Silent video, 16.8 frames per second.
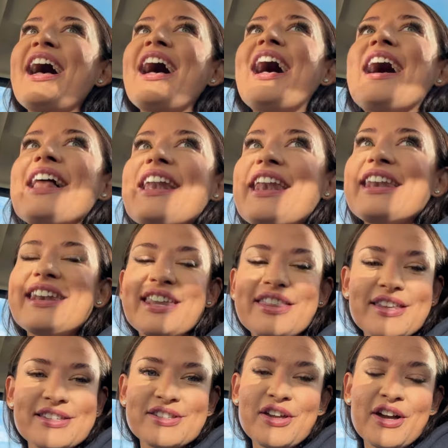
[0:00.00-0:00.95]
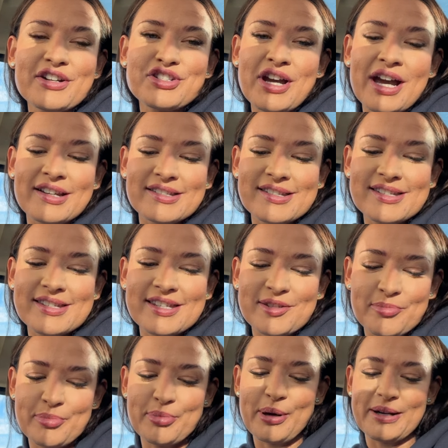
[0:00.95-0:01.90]
And there's not a chance this
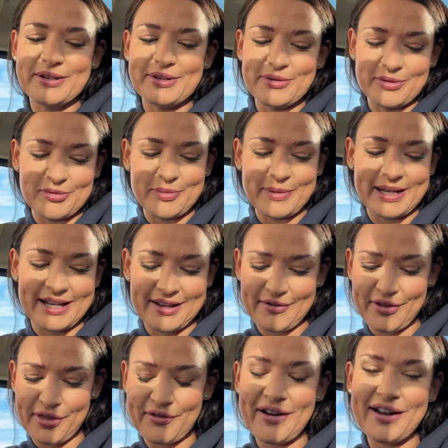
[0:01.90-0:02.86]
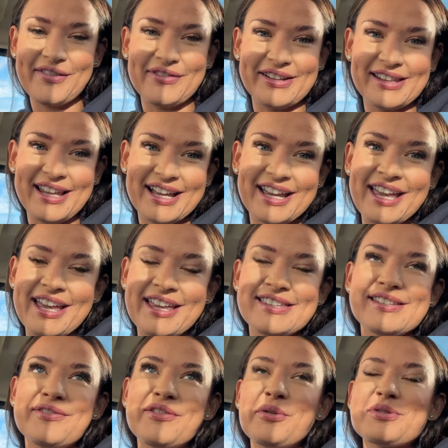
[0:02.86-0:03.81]
brand would be thriving like it is
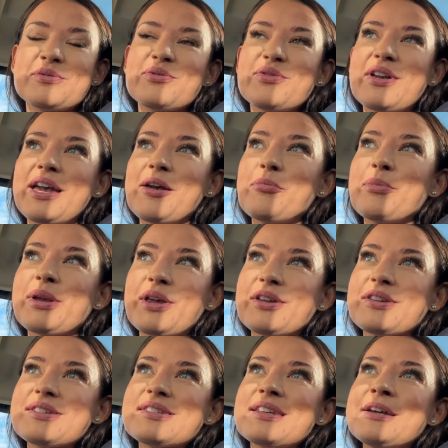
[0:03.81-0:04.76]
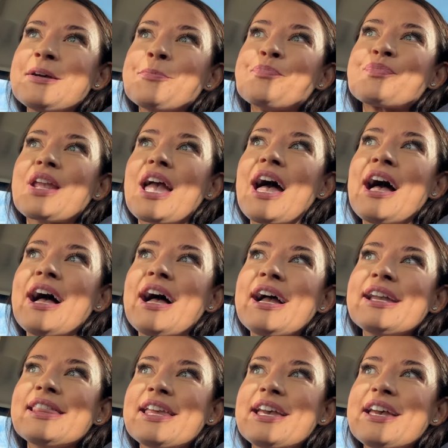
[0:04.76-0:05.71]
if it wasn't for him, because
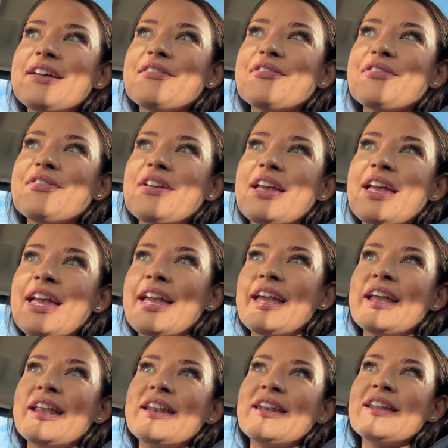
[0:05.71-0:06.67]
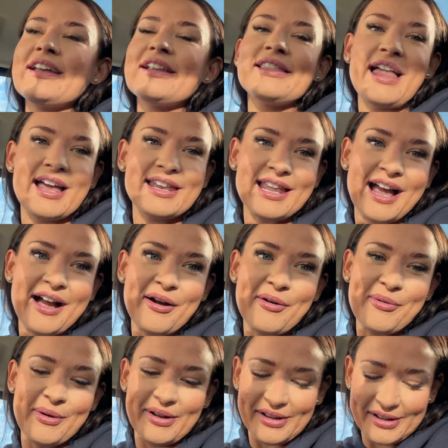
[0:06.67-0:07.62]
I live in la la
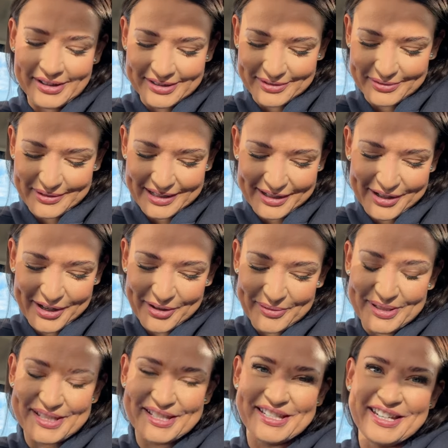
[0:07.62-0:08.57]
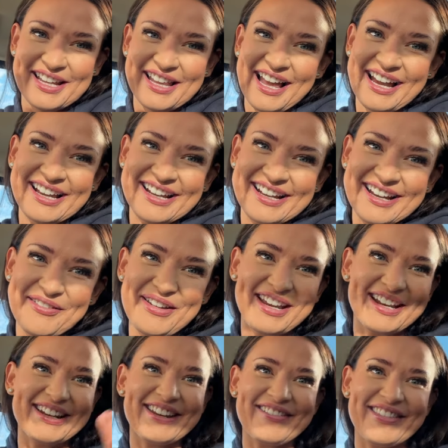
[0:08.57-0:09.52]
world when it comes to like, we
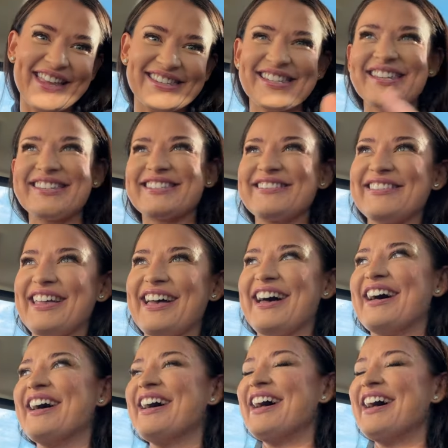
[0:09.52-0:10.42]
can do this, let's do that.